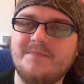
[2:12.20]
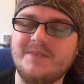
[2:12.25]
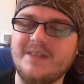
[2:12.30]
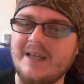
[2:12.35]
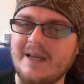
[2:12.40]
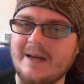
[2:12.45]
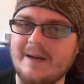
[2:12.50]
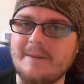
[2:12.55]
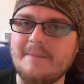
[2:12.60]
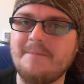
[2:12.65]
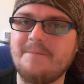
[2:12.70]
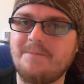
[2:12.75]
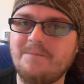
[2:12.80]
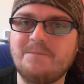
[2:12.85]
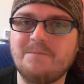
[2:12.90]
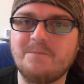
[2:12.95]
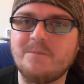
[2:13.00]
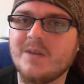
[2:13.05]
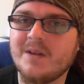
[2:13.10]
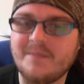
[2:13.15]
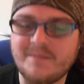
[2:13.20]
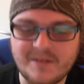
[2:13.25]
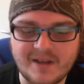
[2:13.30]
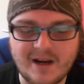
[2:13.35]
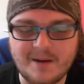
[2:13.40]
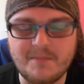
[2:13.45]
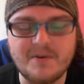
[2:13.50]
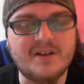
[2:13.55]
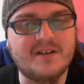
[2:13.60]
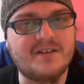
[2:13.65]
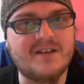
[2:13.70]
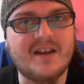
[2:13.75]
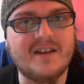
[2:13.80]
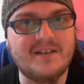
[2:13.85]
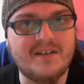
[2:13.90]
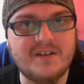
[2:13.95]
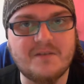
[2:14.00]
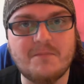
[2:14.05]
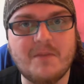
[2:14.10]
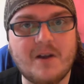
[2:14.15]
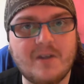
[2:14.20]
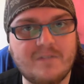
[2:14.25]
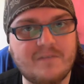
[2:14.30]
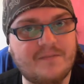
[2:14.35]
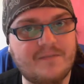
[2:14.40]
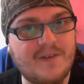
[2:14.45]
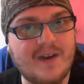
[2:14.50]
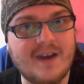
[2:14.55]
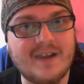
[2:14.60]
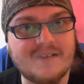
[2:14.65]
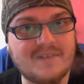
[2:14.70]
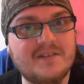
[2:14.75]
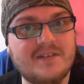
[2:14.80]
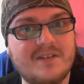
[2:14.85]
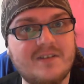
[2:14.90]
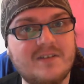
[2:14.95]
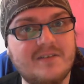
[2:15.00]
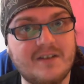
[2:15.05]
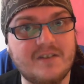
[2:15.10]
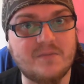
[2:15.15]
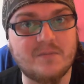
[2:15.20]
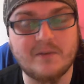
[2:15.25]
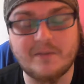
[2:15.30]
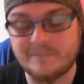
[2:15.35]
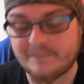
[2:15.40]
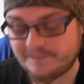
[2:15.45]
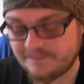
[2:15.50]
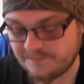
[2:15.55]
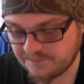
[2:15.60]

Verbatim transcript: Yeah. I'm going to tan this bottle past this one.